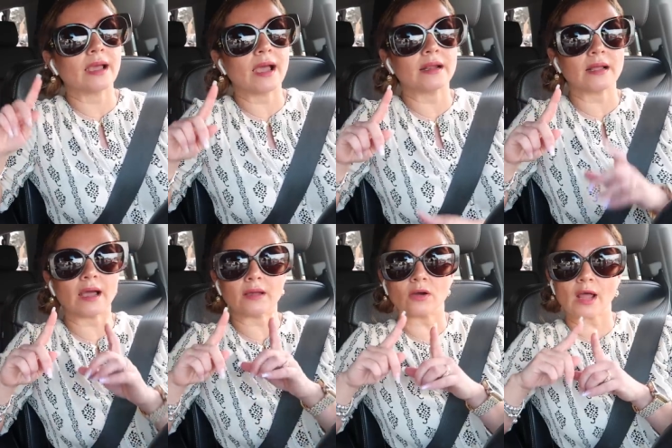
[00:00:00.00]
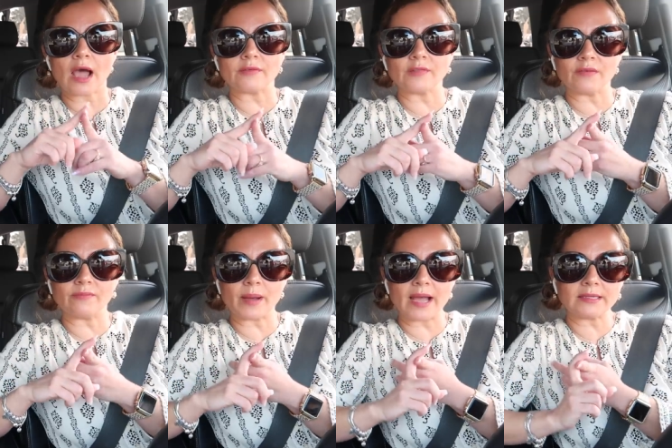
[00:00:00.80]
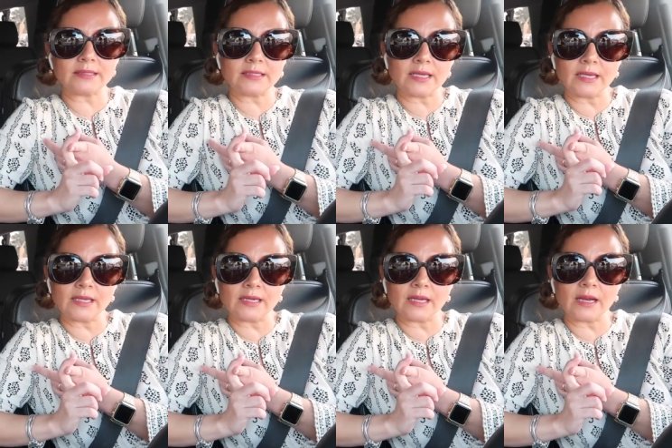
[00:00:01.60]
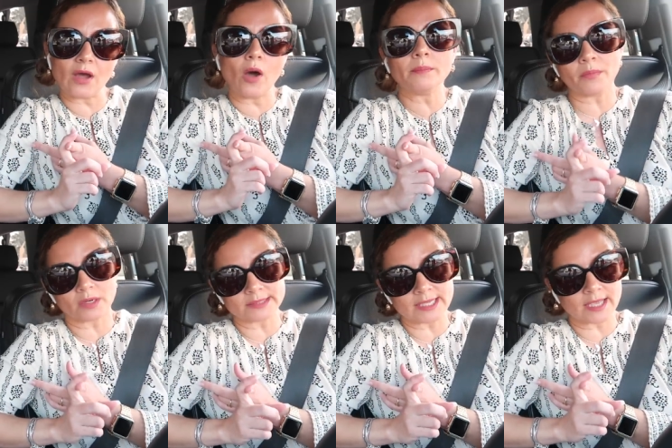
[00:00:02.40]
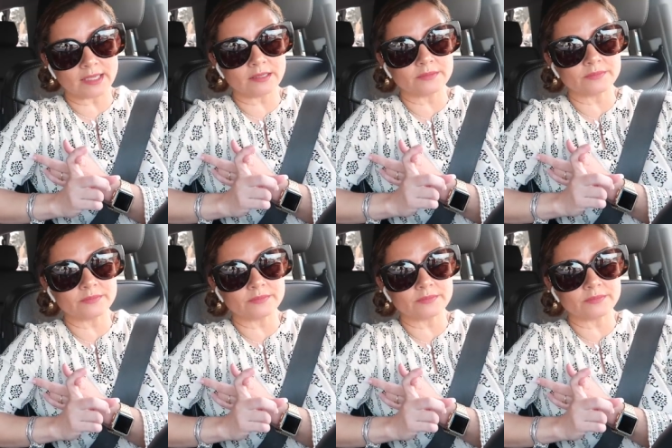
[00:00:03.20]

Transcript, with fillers: and i'm gonna have the vaccine on monday